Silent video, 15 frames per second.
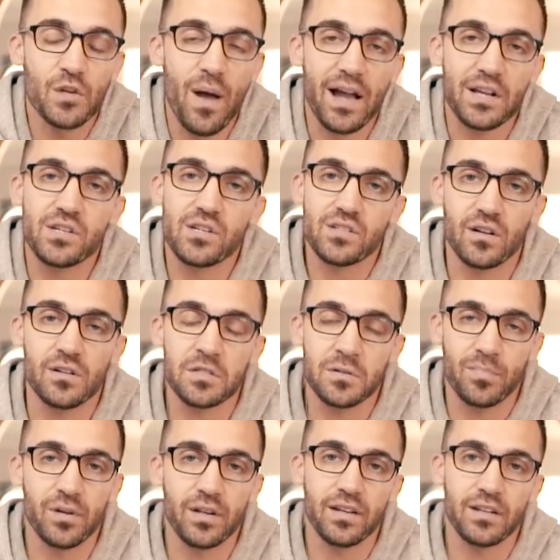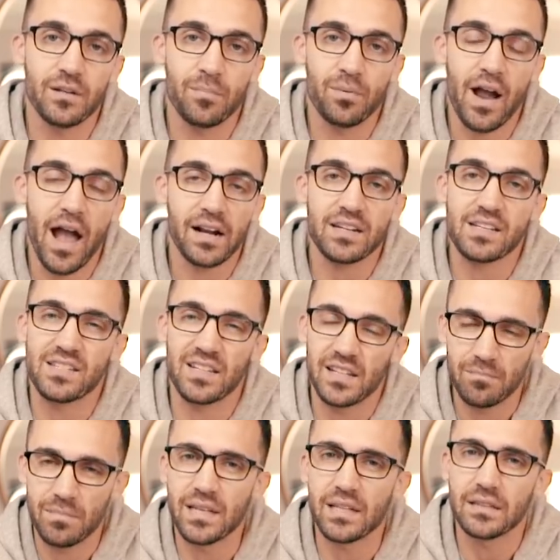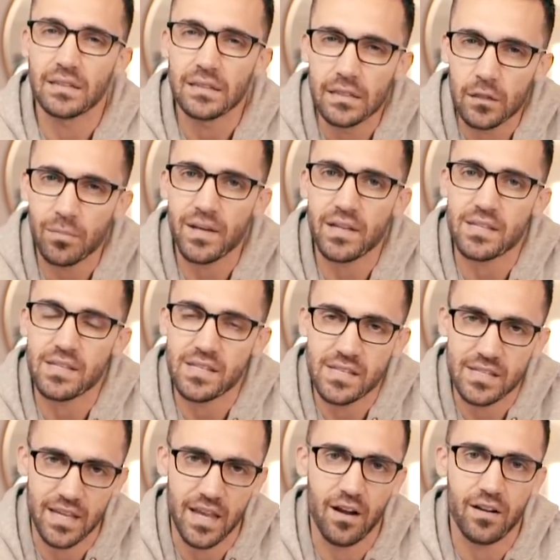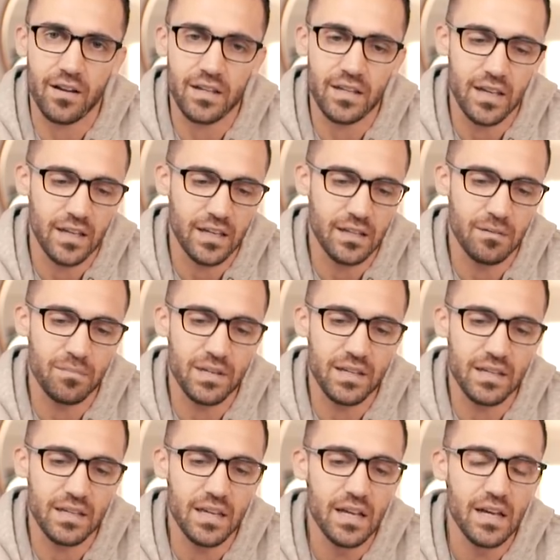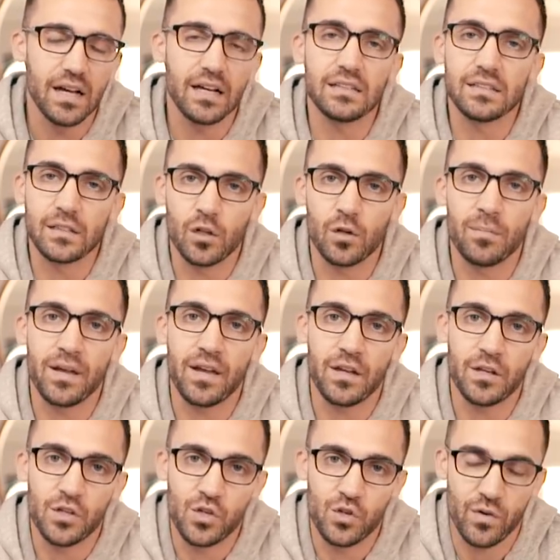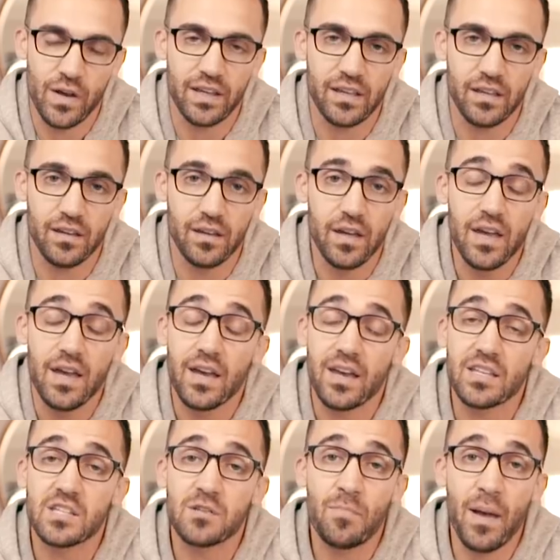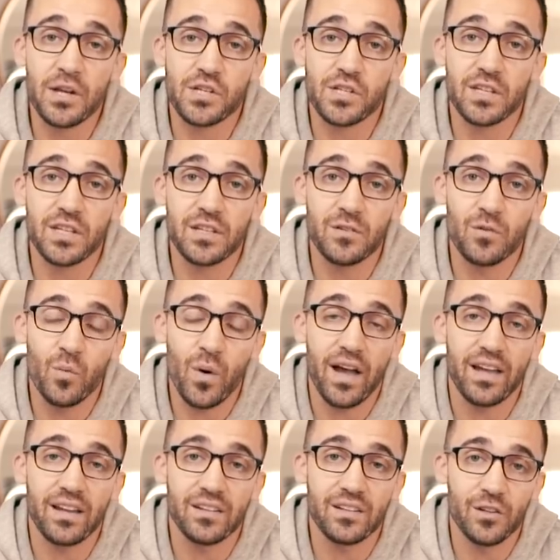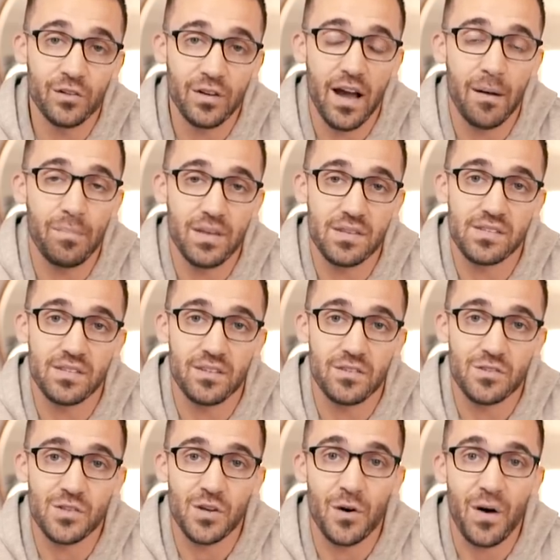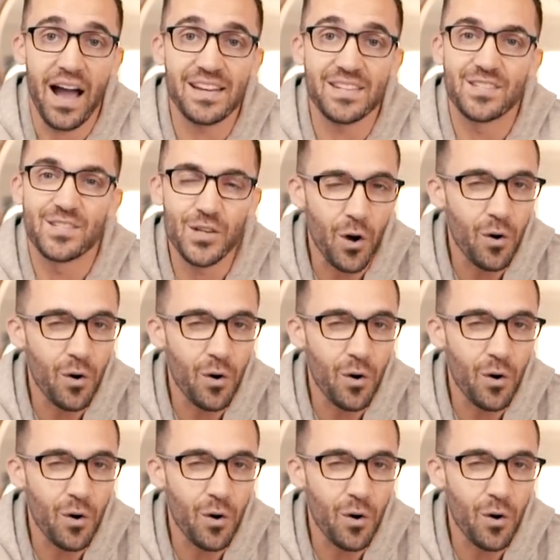you actually start to put it into practice, it can be a little bit scary. It can be a little bit tricky, especially when you're not busy. So I